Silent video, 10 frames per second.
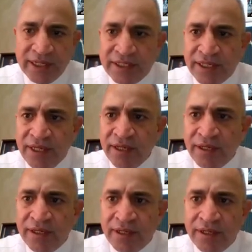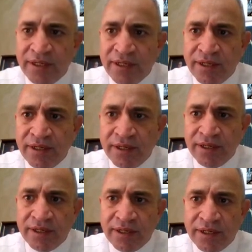currency.
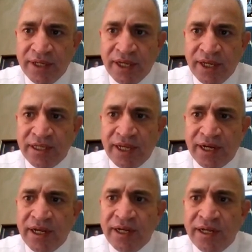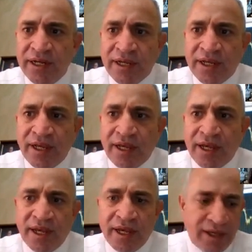Yes, lira.
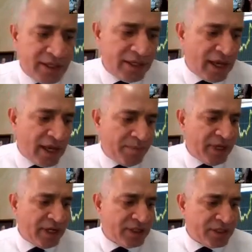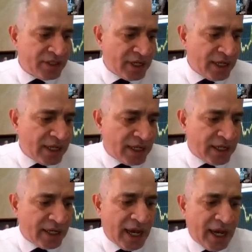The bearish
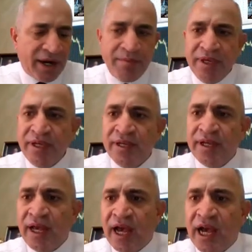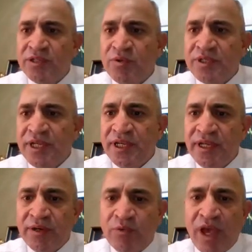harami, as we
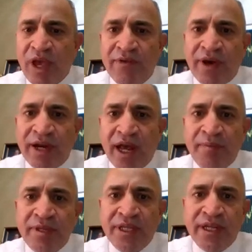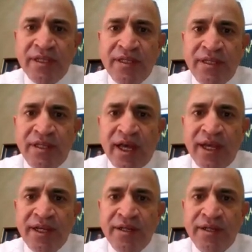see, we have an uptrend
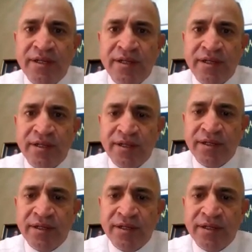line.